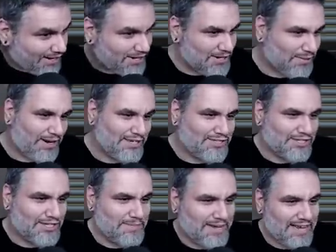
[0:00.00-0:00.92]
Otherwise,
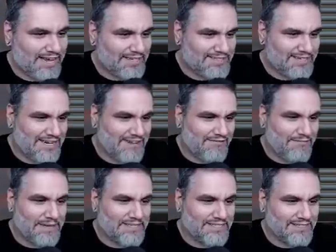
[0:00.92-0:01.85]
you're going to be casting
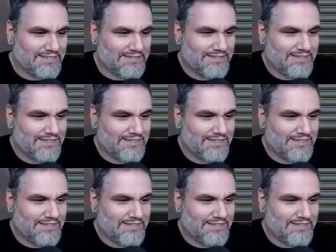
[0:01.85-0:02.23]
Niv-Mizzet